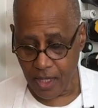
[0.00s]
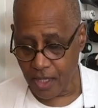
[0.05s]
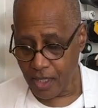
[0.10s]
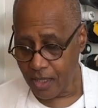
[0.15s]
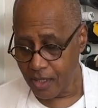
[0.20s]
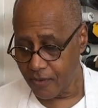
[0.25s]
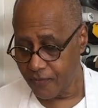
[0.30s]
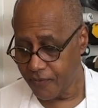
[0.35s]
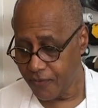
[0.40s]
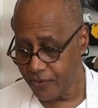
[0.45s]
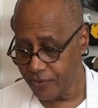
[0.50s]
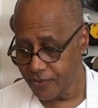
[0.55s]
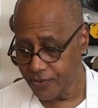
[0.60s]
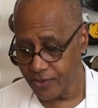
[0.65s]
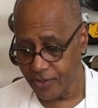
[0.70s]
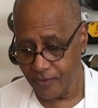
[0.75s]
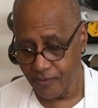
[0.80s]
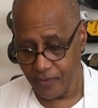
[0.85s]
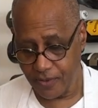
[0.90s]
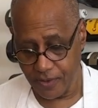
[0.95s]
The first thing
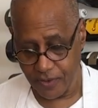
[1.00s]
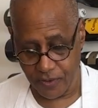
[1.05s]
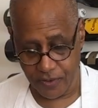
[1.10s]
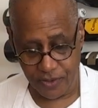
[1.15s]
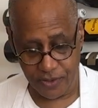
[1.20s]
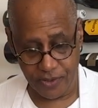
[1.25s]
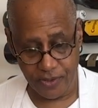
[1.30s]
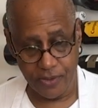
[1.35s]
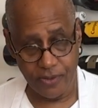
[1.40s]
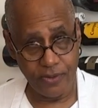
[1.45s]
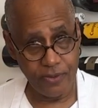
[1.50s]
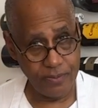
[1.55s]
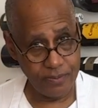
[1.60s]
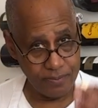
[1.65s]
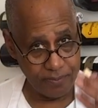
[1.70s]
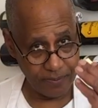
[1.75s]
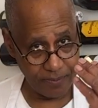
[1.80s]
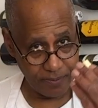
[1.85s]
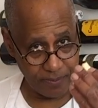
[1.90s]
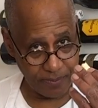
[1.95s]
we're going to do
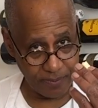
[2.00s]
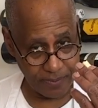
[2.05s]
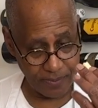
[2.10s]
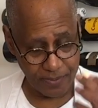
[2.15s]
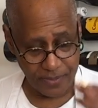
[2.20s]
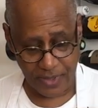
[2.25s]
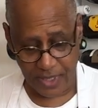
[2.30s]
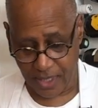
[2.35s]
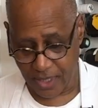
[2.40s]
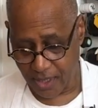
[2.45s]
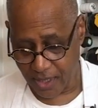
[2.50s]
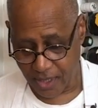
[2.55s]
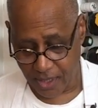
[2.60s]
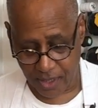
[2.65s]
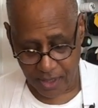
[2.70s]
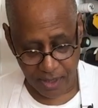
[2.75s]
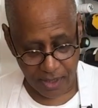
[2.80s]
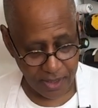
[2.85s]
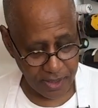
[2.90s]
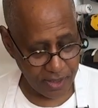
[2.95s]

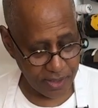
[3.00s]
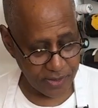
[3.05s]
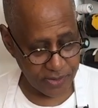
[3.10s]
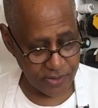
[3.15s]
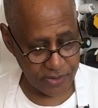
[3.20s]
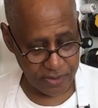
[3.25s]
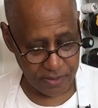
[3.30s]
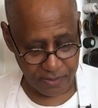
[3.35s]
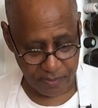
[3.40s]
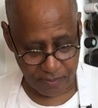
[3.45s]
is